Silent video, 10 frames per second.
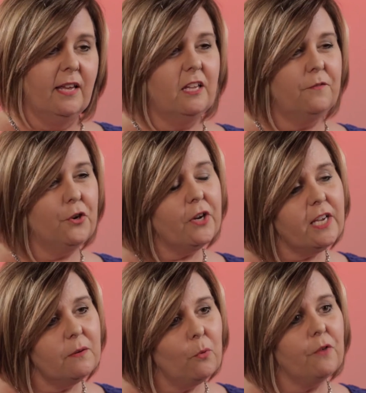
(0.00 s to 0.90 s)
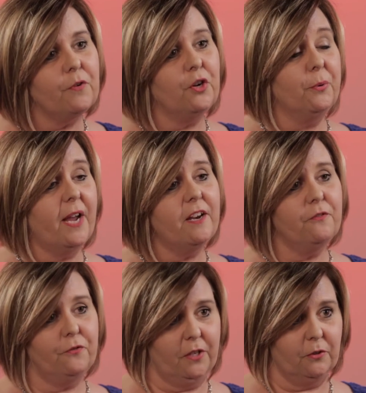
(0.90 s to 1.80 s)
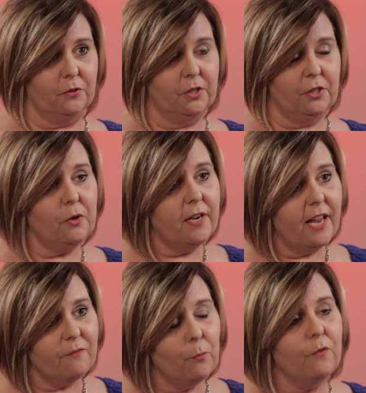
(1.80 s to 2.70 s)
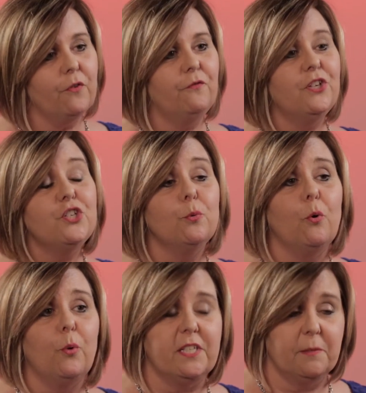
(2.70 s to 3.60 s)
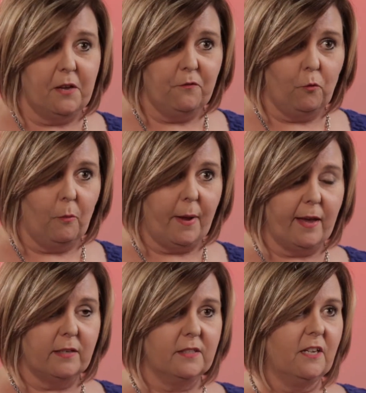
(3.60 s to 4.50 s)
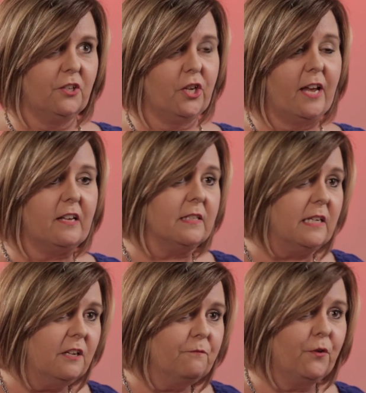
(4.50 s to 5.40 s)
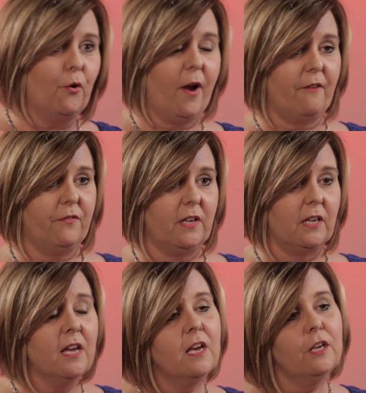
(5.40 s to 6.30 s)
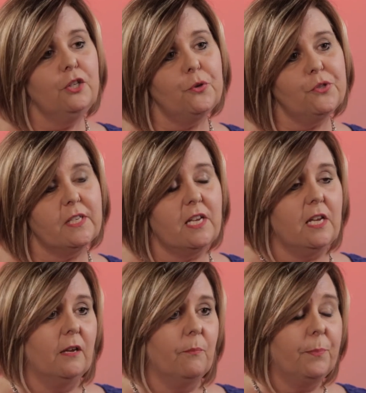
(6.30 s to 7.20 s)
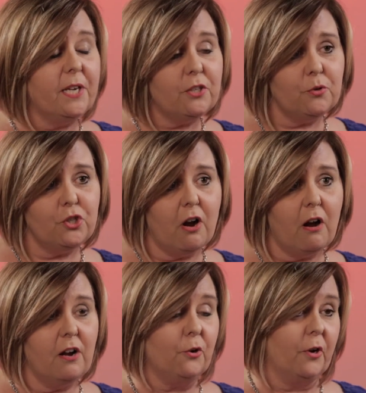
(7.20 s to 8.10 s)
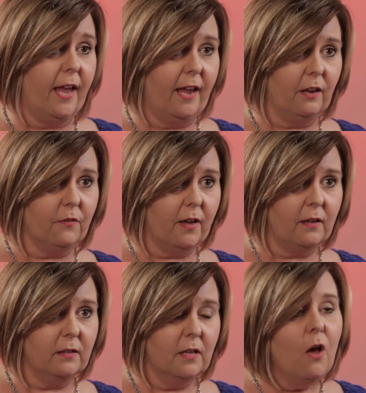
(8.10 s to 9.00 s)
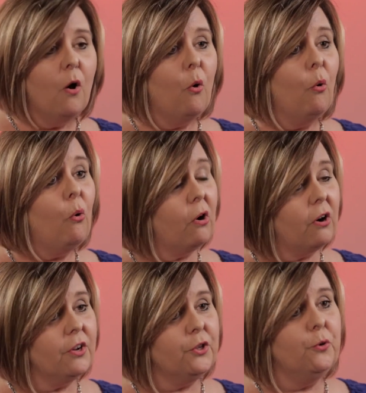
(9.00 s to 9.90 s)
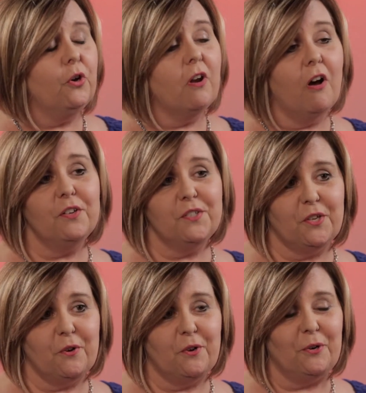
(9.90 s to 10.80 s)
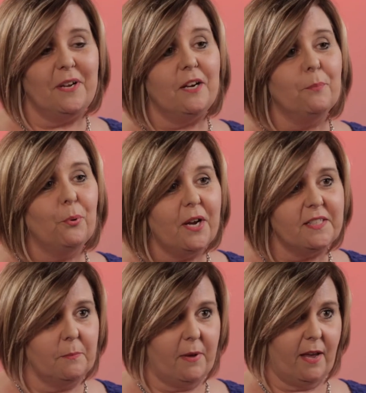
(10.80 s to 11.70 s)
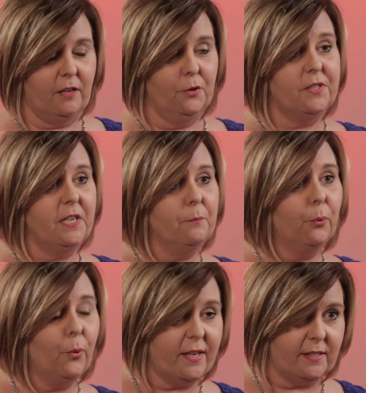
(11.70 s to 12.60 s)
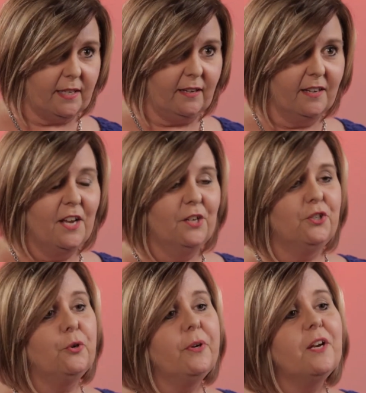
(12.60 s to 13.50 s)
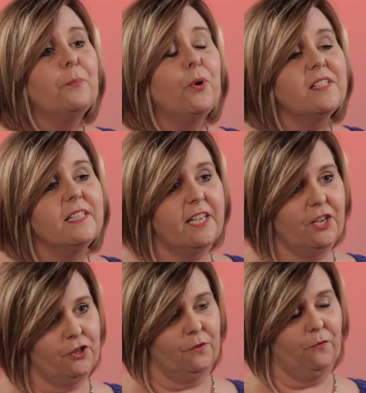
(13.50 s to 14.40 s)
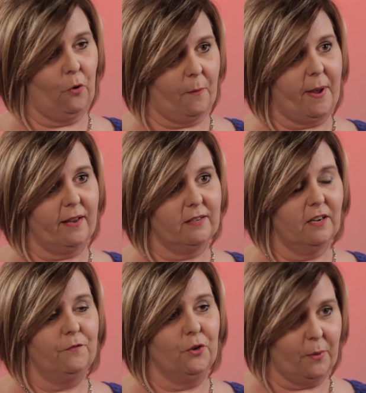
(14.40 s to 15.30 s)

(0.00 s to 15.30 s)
If you're in more of a creative field, you can have more of a visual resume format, such as an infographic using Piktochart or Canva, or you could also create a resume using Prezi to create a presentation format of your